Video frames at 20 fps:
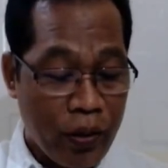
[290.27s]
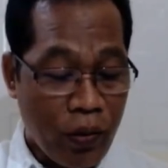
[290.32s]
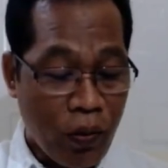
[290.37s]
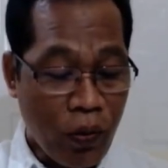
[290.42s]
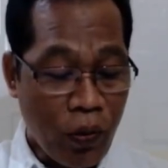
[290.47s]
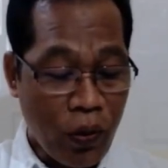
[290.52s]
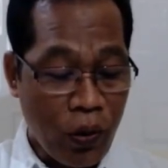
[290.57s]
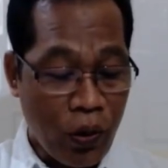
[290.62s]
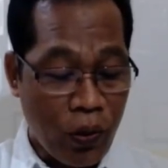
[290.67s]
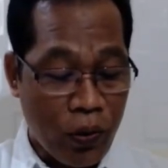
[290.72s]

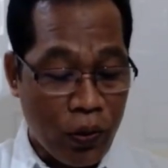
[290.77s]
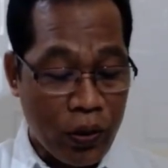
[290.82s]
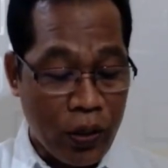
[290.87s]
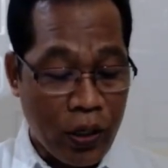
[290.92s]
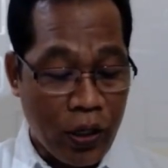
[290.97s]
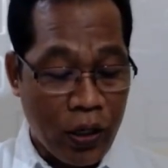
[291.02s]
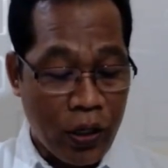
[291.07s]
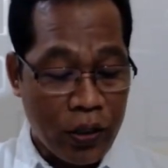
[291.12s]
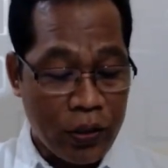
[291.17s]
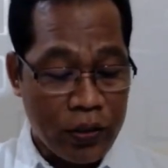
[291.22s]
O Lord
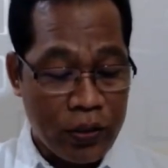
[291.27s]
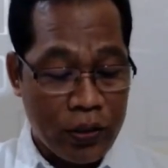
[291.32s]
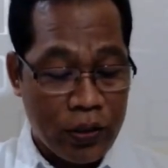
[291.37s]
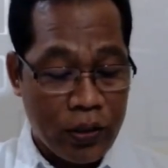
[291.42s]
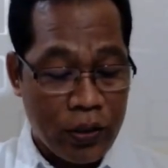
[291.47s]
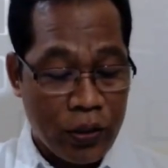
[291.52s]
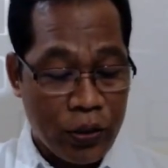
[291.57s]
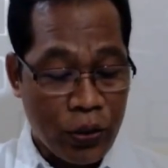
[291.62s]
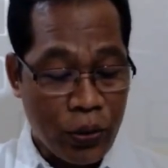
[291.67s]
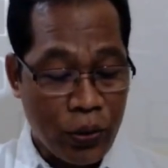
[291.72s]
God,
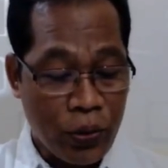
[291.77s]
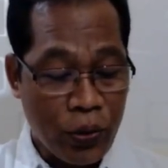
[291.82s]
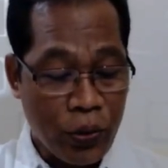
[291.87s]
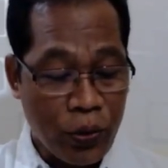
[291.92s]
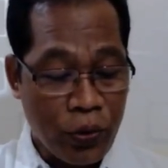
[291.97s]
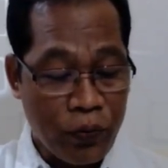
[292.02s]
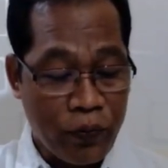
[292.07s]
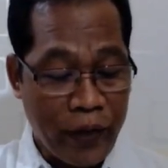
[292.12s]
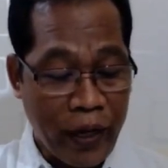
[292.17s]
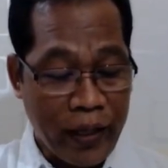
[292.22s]
to
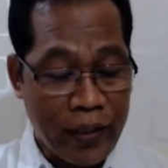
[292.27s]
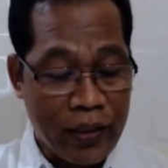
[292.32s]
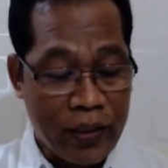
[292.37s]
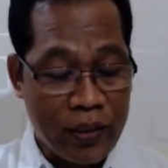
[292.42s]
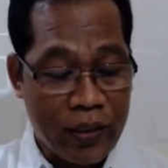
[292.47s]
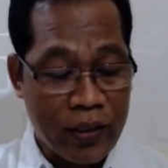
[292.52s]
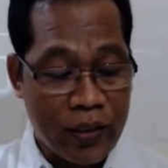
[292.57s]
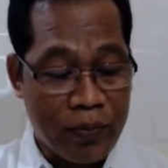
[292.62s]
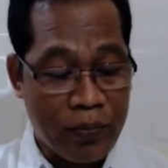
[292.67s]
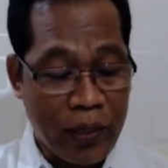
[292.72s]
whom
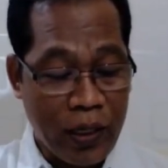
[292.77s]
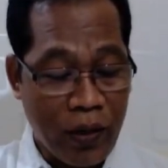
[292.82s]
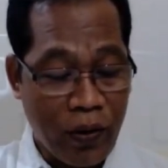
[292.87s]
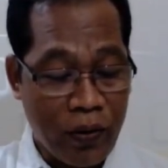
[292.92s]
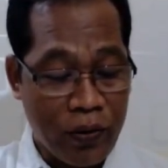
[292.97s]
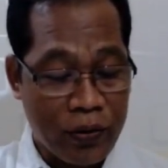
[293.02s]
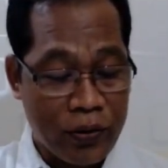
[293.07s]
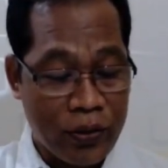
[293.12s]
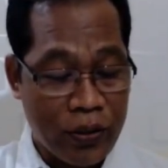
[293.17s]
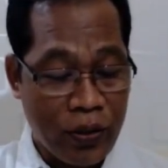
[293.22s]
vengeance
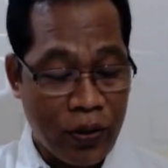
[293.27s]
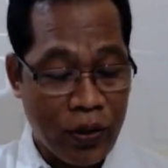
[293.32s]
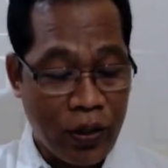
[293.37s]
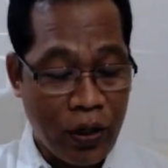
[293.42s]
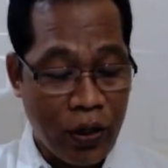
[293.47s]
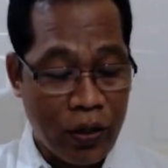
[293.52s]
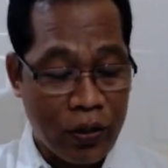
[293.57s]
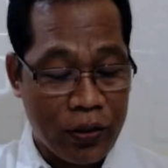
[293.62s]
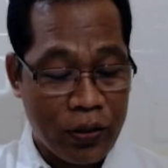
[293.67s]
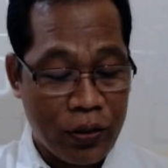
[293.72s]
belongs, O
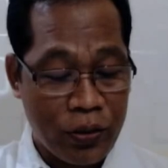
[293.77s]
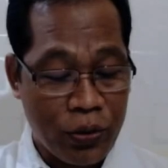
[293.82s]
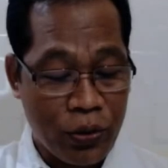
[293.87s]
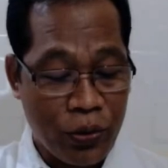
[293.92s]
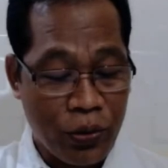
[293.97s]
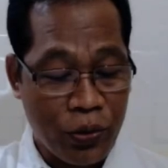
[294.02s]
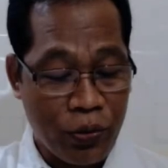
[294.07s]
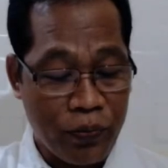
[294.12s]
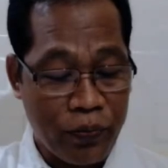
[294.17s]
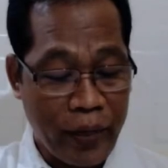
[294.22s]
God, to
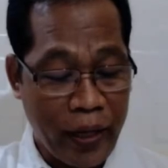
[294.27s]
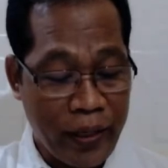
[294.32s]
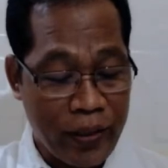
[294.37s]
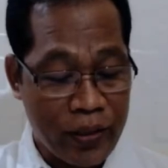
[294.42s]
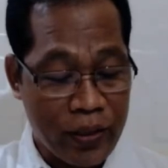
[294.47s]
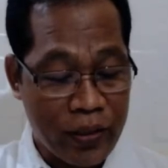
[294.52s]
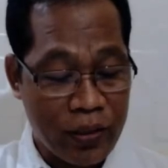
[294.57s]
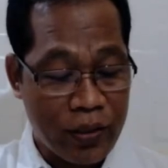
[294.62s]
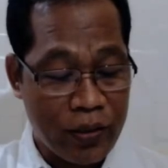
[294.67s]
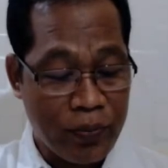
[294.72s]
whom
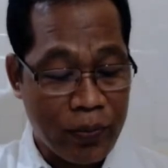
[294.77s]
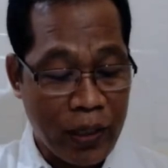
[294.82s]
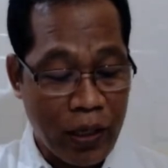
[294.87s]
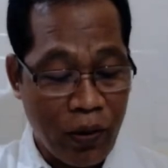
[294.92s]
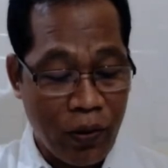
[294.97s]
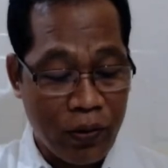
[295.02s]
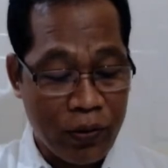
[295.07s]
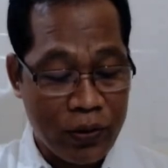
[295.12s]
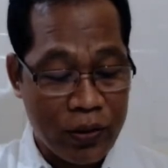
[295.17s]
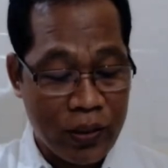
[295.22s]
vengeance
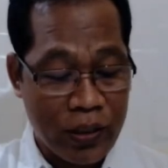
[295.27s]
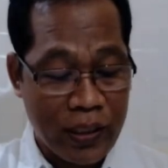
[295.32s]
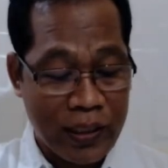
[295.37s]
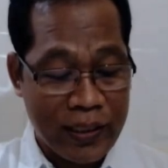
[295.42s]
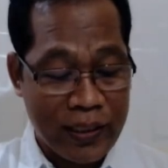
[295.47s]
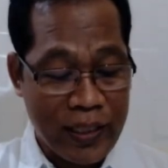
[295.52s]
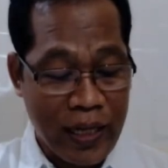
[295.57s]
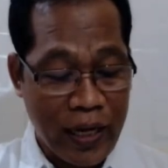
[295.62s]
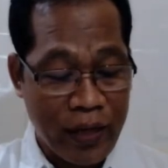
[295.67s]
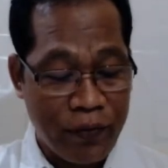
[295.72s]
belongs,
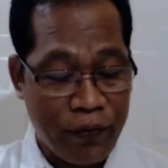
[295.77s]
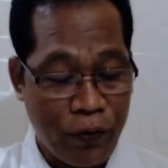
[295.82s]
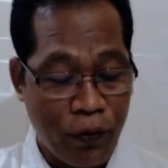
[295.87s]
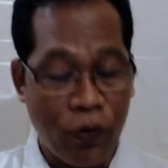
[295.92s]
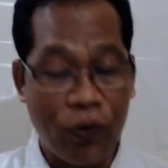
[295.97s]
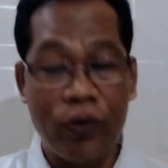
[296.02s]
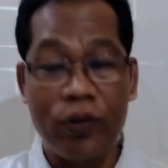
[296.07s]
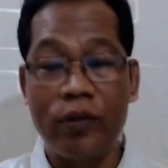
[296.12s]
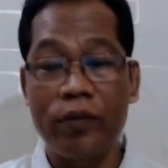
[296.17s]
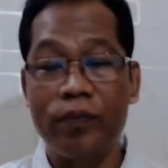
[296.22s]
sign for.